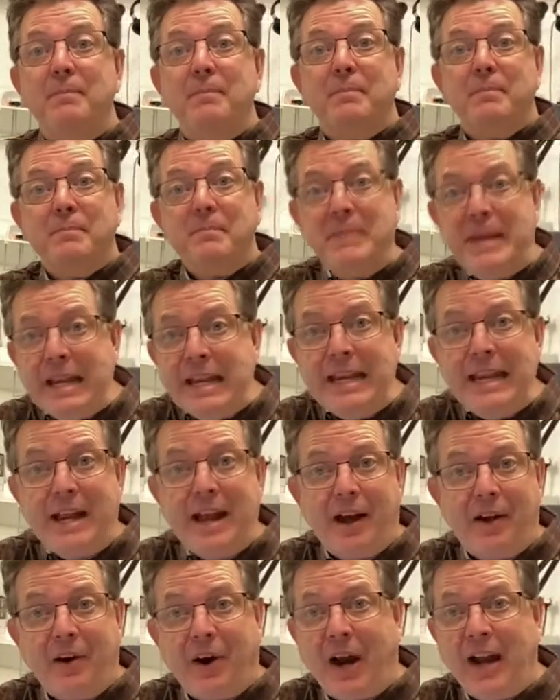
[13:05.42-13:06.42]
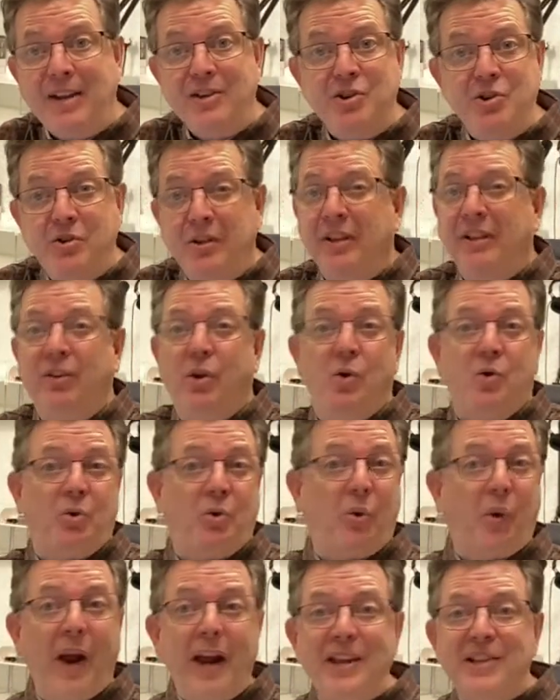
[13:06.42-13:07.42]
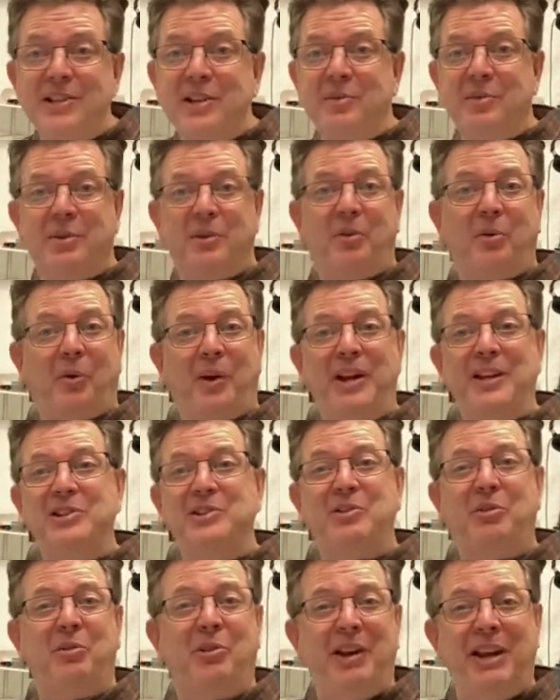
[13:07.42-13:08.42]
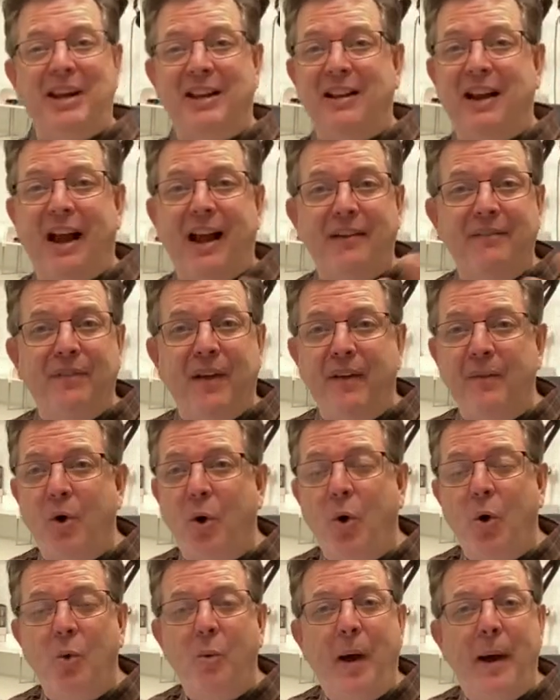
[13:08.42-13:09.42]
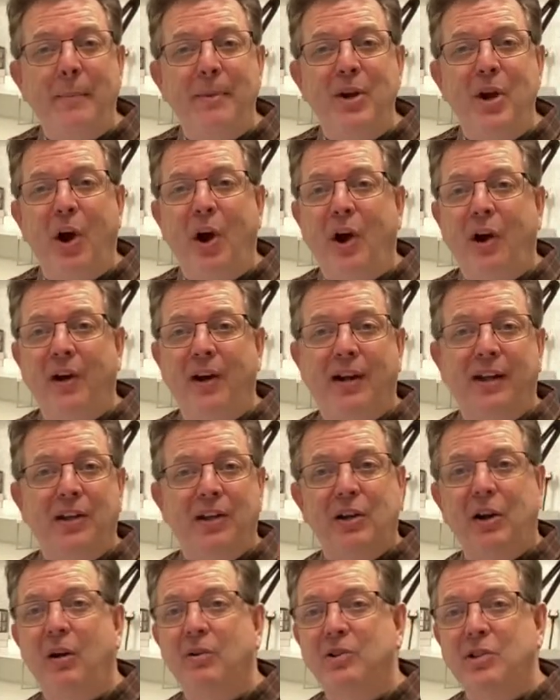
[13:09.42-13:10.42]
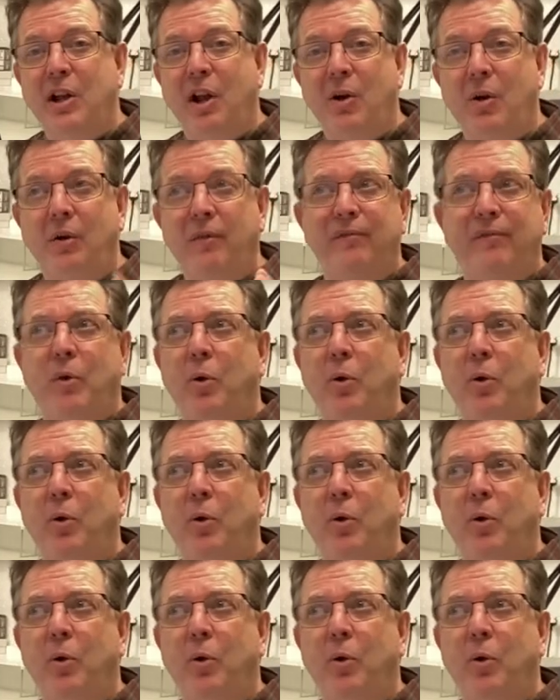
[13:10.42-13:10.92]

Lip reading: media, all right? You can go crazy with green screen. I have a whole webinar at kidology.org